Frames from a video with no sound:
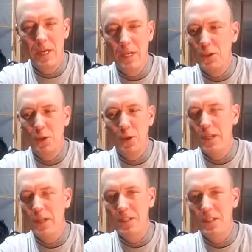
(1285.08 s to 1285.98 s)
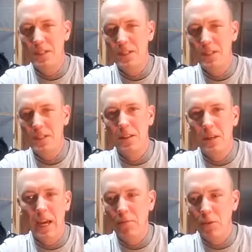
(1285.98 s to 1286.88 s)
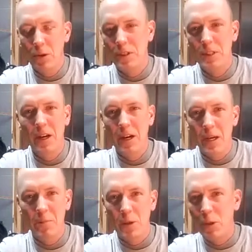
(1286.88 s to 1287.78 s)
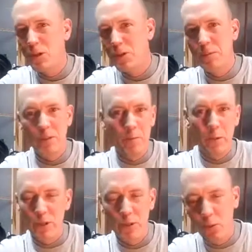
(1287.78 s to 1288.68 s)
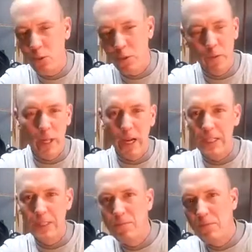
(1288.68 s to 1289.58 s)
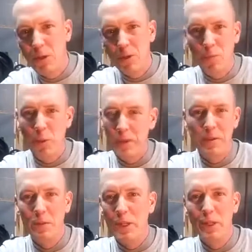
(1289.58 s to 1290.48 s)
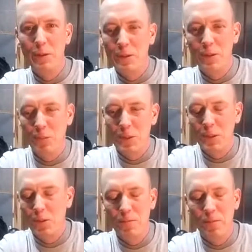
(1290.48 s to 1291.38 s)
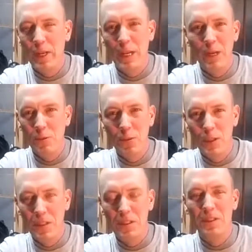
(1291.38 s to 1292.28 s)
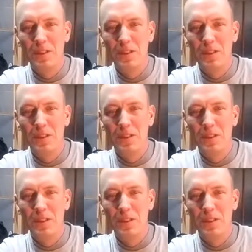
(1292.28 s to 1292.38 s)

just crazy to think after all this time and all these Jeeps that have been restored over the last 40, 50 years, and we're still finding out new things.